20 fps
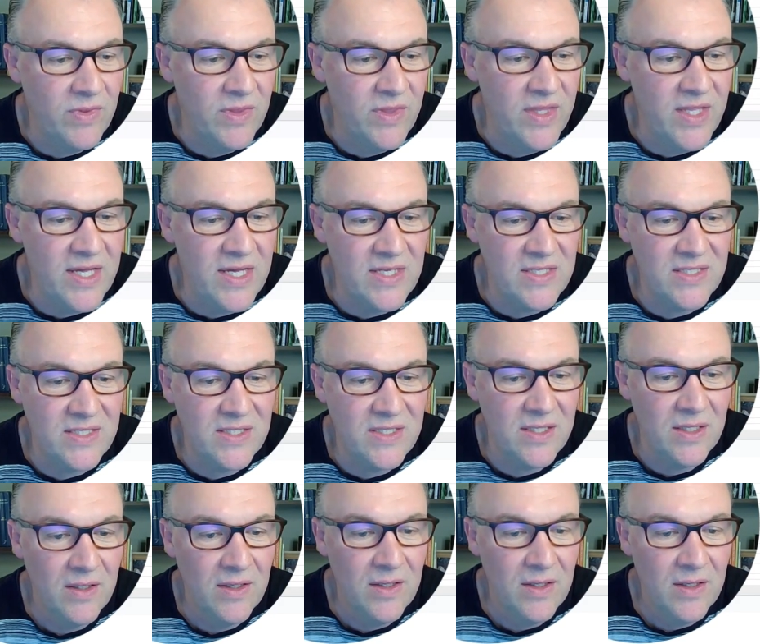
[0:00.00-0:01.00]
This
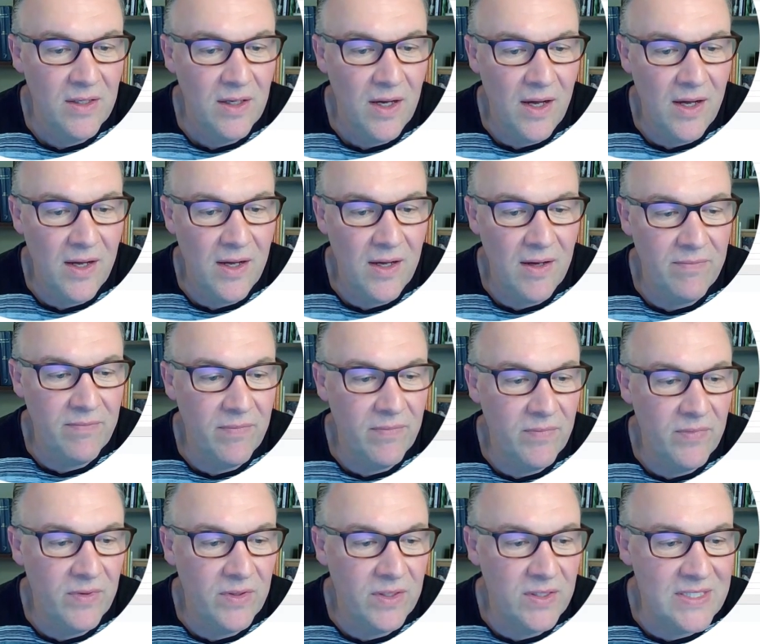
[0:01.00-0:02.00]

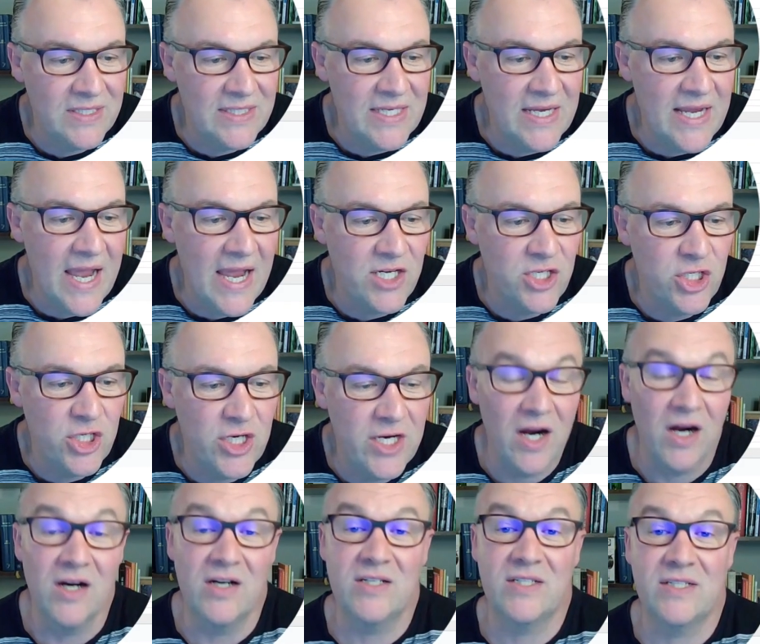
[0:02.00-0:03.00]

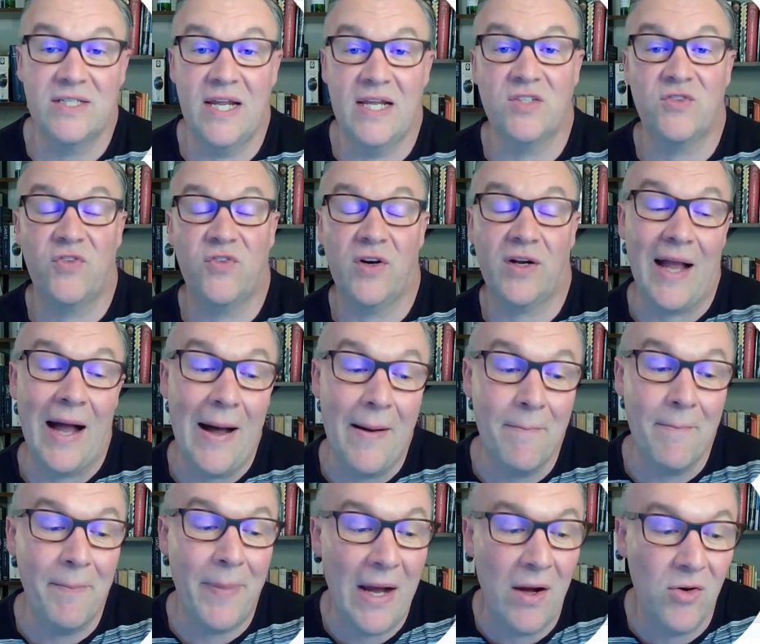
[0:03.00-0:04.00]
CAGR stands for
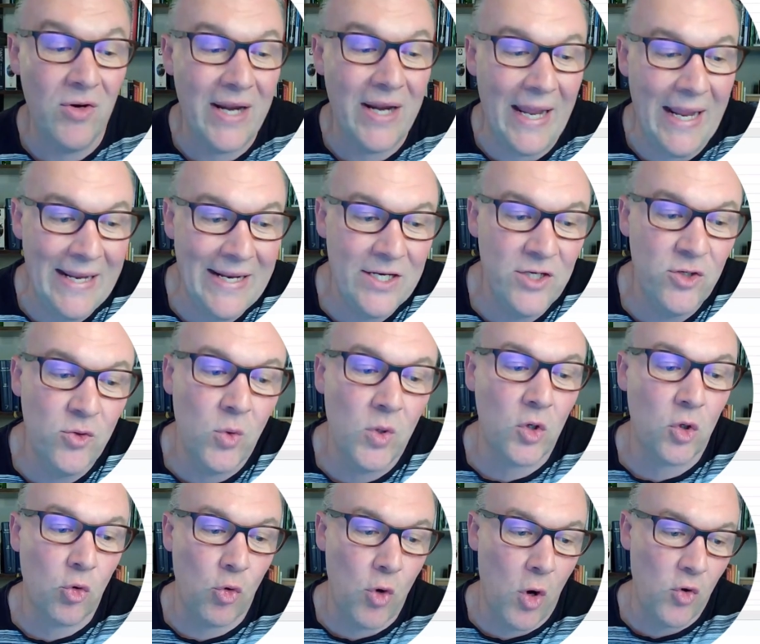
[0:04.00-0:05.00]
compound annual
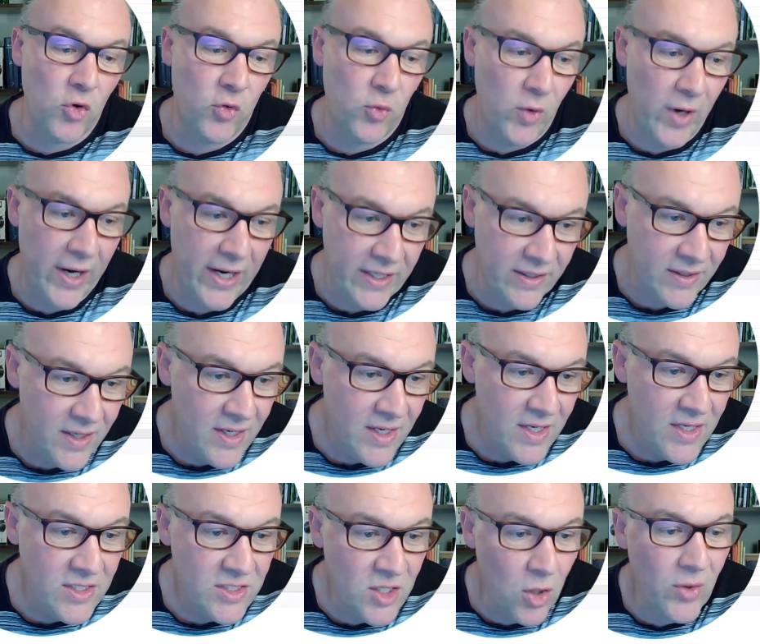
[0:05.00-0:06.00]
growth rate.
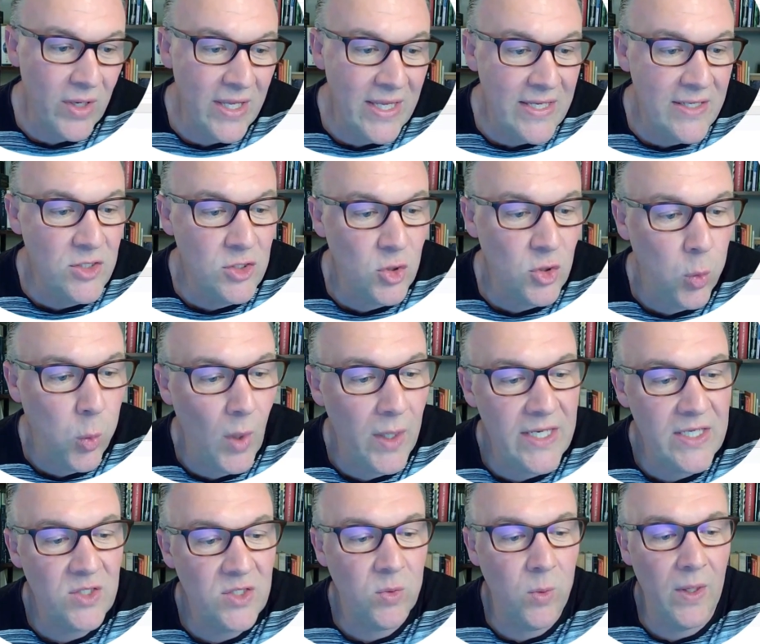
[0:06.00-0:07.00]
So in
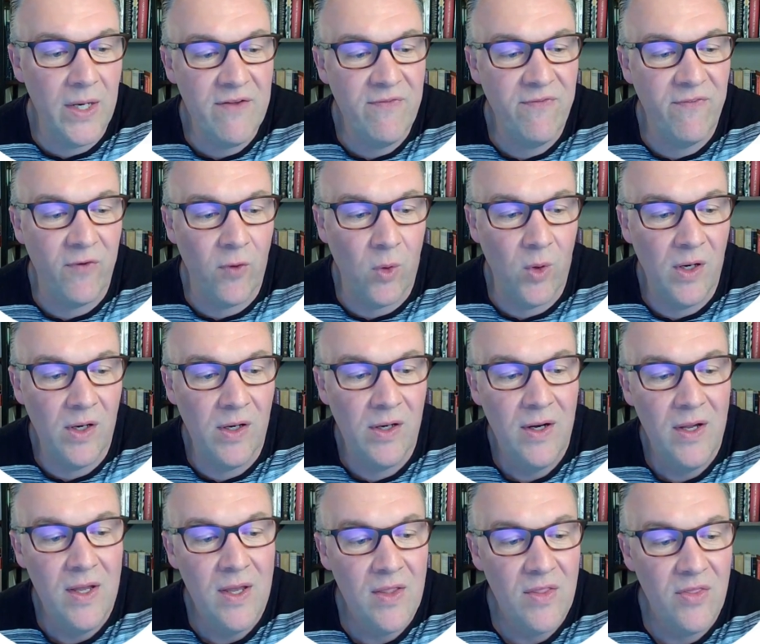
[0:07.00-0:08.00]
2024,
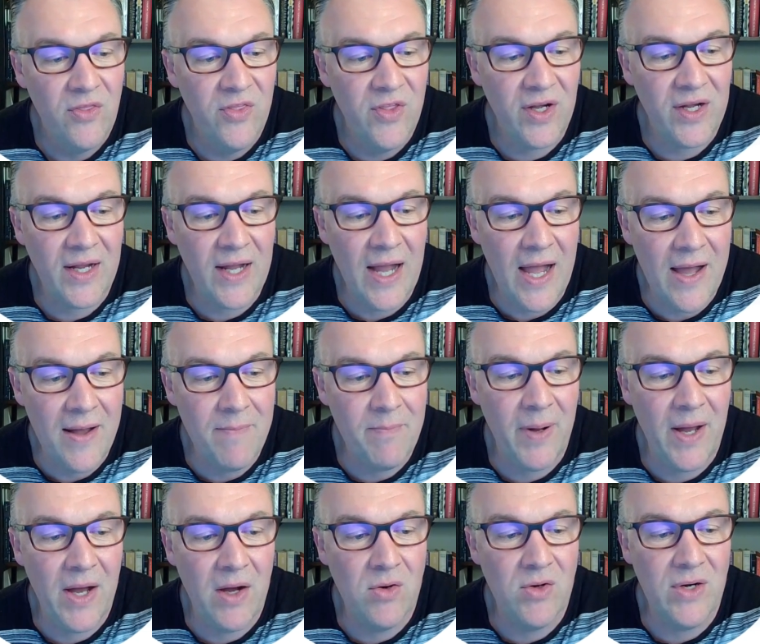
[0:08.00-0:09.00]
the
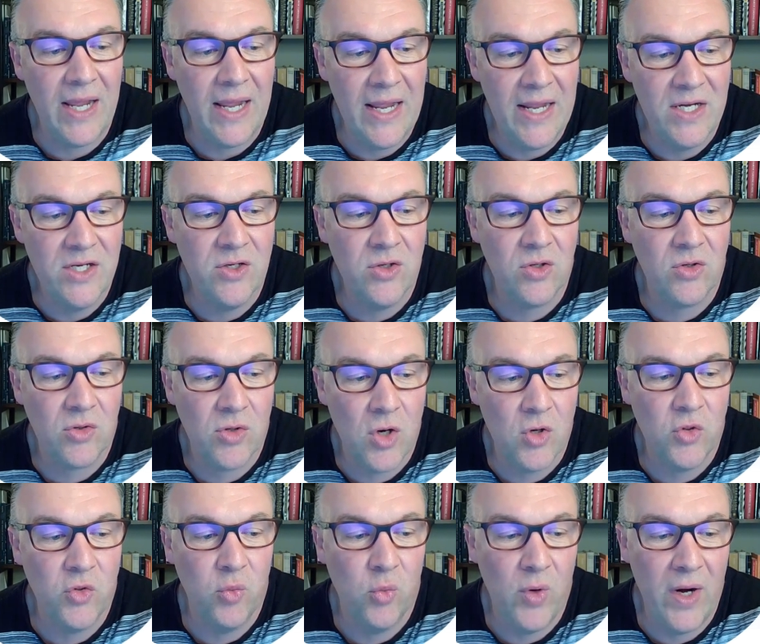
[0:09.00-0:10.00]
compound annual
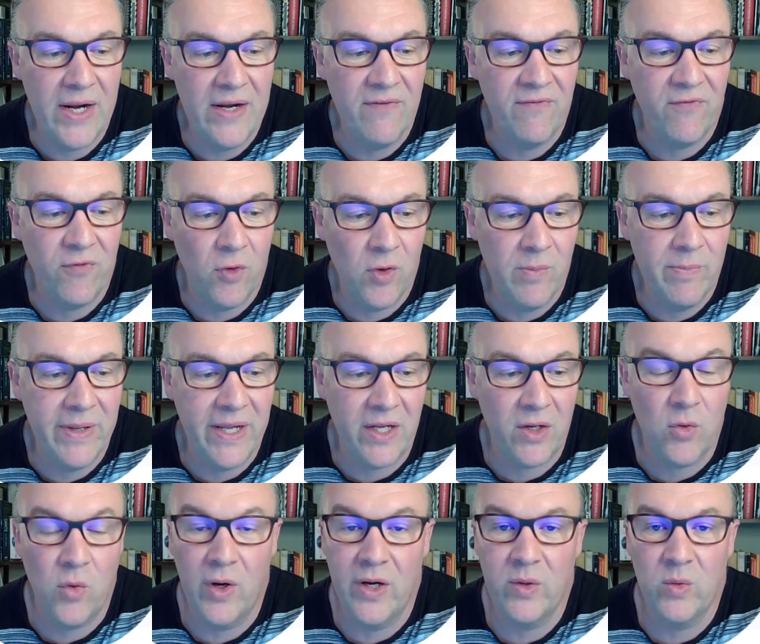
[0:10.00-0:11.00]
growth rate for
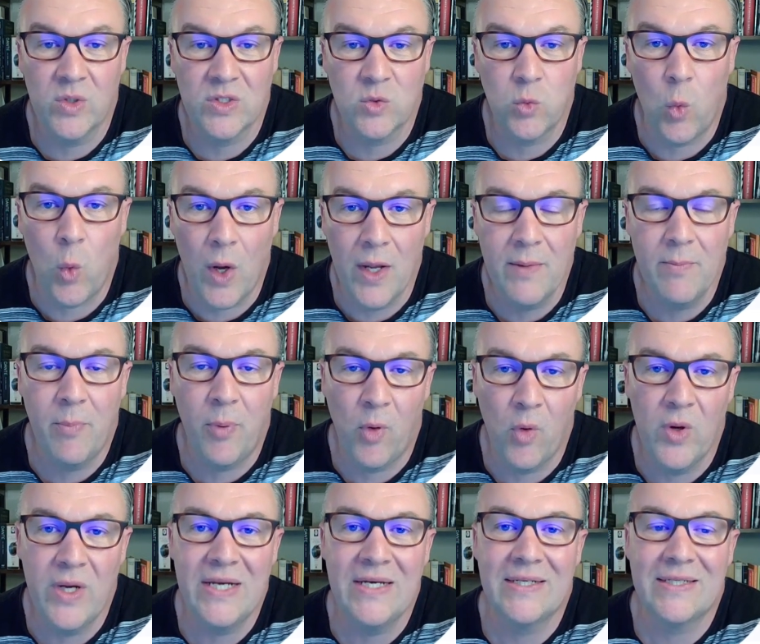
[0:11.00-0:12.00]
Bitcoin was
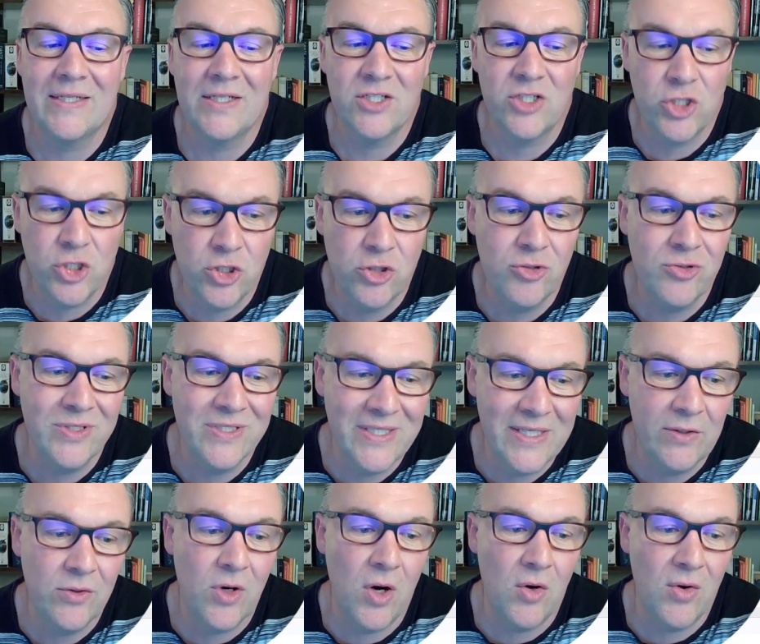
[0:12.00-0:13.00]

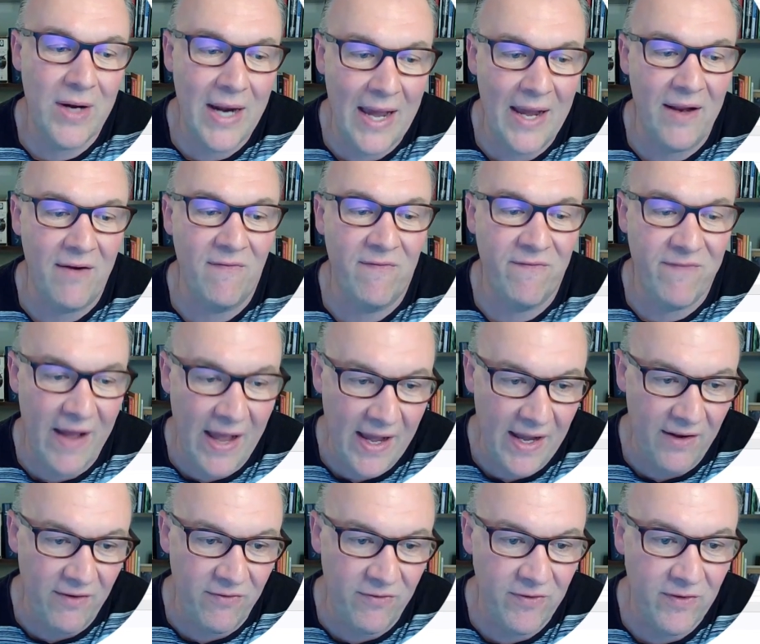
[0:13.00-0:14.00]

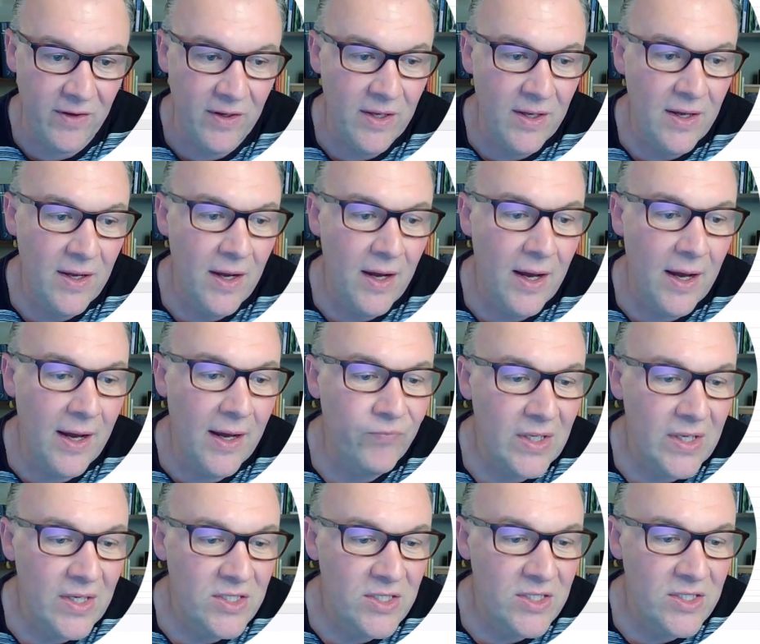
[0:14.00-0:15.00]

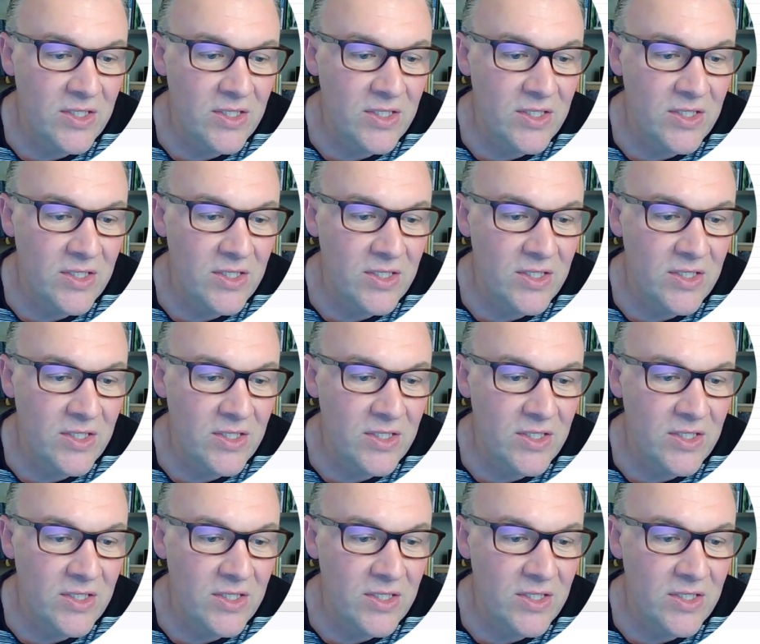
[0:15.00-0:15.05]
1.2095.